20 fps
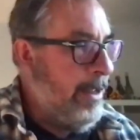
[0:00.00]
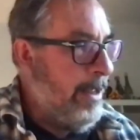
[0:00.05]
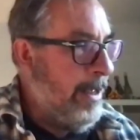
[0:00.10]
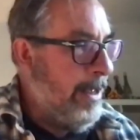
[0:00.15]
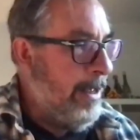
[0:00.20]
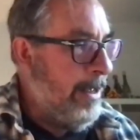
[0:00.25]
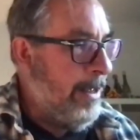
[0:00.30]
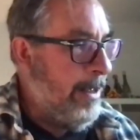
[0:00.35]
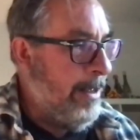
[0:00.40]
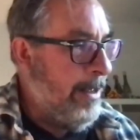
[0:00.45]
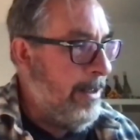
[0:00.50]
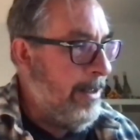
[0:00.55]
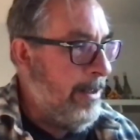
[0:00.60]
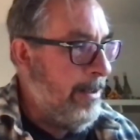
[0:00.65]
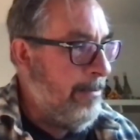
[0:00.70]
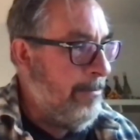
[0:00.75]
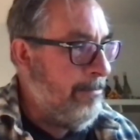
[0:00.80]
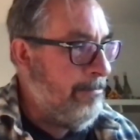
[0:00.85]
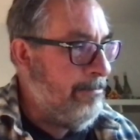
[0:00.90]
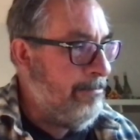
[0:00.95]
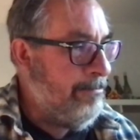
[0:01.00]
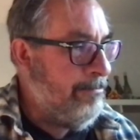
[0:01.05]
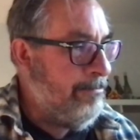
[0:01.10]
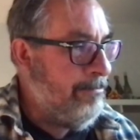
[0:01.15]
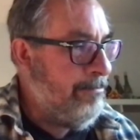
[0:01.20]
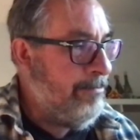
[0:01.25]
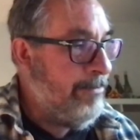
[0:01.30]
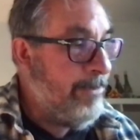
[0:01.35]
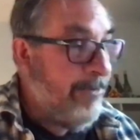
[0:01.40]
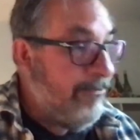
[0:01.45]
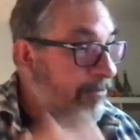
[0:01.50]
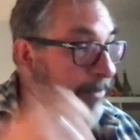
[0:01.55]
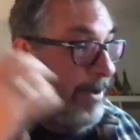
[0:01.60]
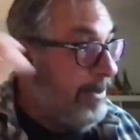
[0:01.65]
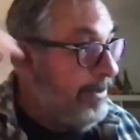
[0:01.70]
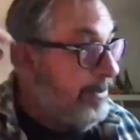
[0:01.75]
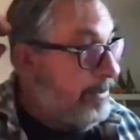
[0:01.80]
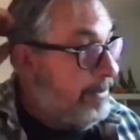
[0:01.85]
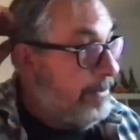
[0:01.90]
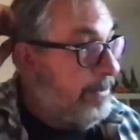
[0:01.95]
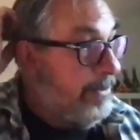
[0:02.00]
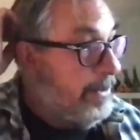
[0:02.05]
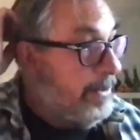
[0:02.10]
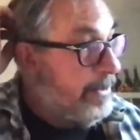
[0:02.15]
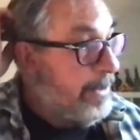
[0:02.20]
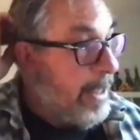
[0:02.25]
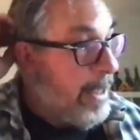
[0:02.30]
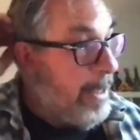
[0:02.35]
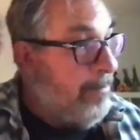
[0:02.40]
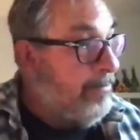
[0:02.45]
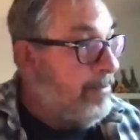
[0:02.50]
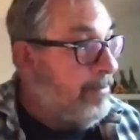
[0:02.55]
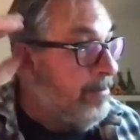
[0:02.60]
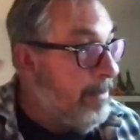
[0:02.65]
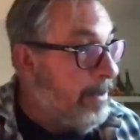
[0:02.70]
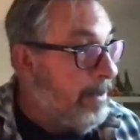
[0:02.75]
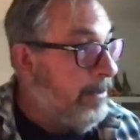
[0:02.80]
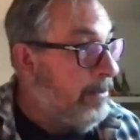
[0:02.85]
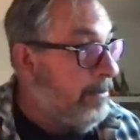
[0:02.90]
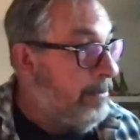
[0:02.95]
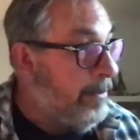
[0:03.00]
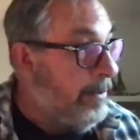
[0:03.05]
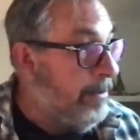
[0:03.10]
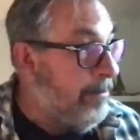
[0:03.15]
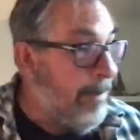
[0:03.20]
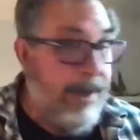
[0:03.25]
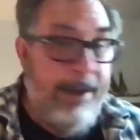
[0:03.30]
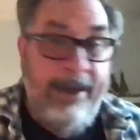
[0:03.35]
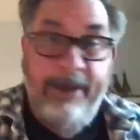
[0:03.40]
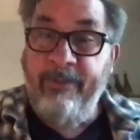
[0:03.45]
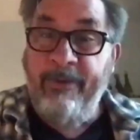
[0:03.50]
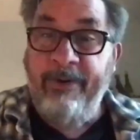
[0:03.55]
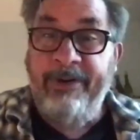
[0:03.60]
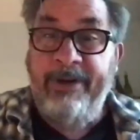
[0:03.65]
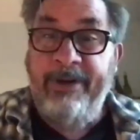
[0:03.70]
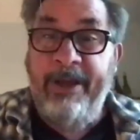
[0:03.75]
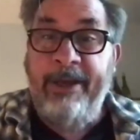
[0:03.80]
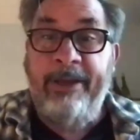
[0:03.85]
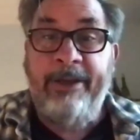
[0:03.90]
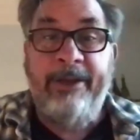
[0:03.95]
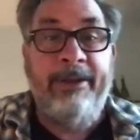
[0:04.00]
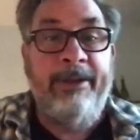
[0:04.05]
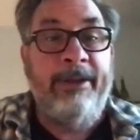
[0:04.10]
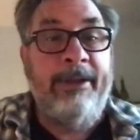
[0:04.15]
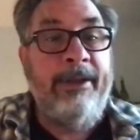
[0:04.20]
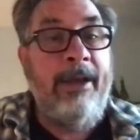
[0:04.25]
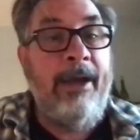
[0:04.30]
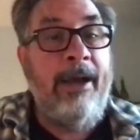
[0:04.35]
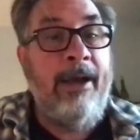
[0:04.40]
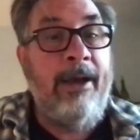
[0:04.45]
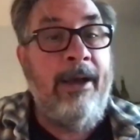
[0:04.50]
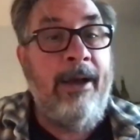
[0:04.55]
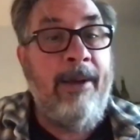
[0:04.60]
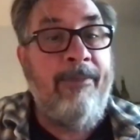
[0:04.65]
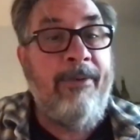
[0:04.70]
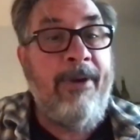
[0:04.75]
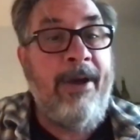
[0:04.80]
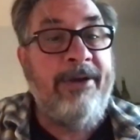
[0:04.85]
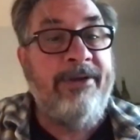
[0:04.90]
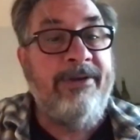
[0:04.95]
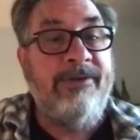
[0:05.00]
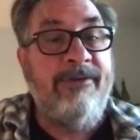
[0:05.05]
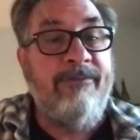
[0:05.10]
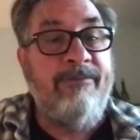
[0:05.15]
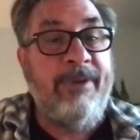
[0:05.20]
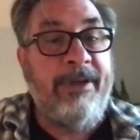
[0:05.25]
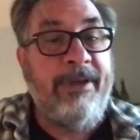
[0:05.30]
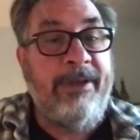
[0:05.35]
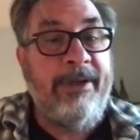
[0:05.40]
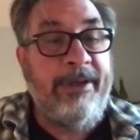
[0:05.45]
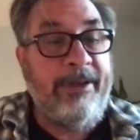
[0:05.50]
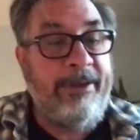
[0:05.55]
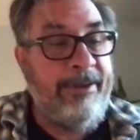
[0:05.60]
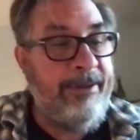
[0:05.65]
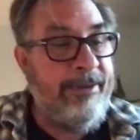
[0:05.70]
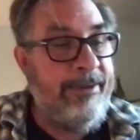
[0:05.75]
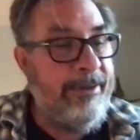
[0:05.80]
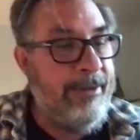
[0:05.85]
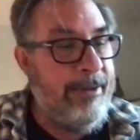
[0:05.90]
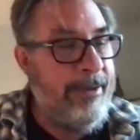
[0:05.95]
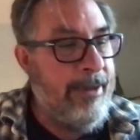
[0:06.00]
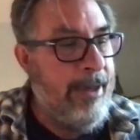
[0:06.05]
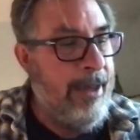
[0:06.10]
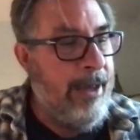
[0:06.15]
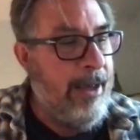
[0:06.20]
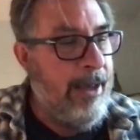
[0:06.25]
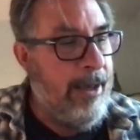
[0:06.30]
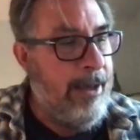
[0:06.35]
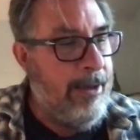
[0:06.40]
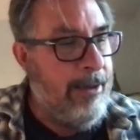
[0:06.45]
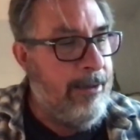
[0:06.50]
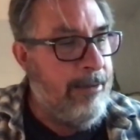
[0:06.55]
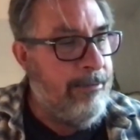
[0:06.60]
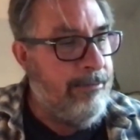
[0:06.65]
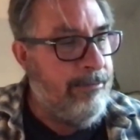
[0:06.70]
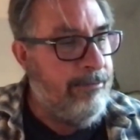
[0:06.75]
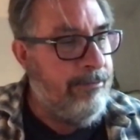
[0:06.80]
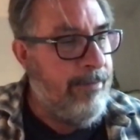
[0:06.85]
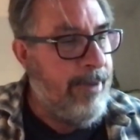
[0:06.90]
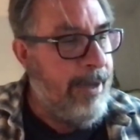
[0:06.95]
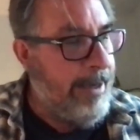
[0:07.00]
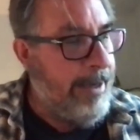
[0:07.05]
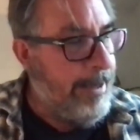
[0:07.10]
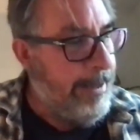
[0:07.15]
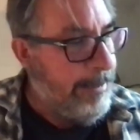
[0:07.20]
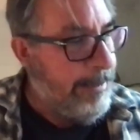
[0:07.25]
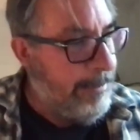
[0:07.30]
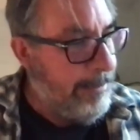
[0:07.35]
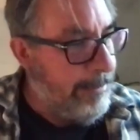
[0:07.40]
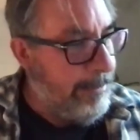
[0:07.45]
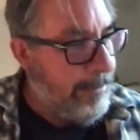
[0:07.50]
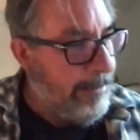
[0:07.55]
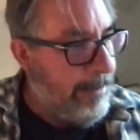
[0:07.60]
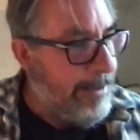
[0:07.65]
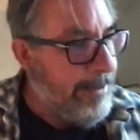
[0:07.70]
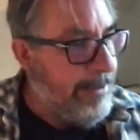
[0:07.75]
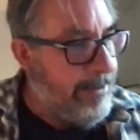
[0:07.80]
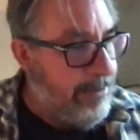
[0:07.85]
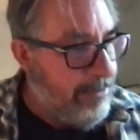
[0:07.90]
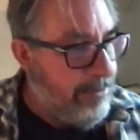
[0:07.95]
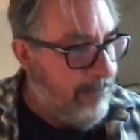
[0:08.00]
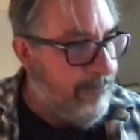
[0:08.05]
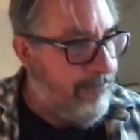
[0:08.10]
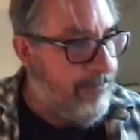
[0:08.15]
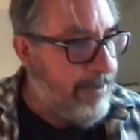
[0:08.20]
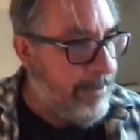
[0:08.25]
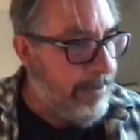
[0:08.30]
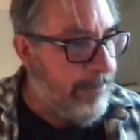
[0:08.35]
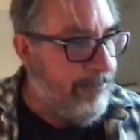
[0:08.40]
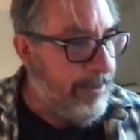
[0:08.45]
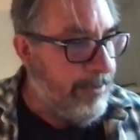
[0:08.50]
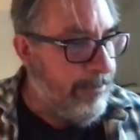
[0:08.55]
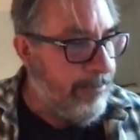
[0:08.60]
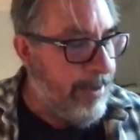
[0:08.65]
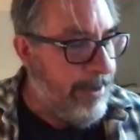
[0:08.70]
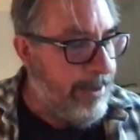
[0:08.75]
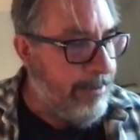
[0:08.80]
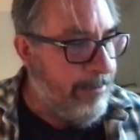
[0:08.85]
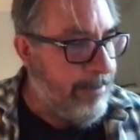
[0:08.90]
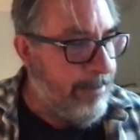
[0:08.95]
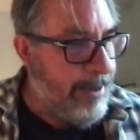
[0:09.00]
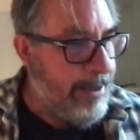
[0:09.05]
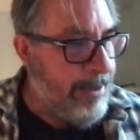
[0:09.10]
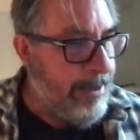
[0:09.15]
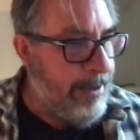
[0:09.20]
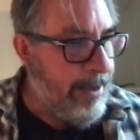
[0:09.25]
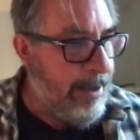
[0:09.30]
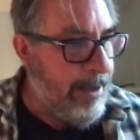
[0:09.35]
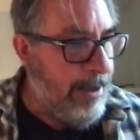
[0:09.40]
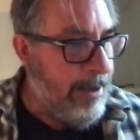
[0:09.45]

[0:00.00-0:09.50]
the phrase just came to me in my head one day, a practice of beginning. And I liked the feel of it right away.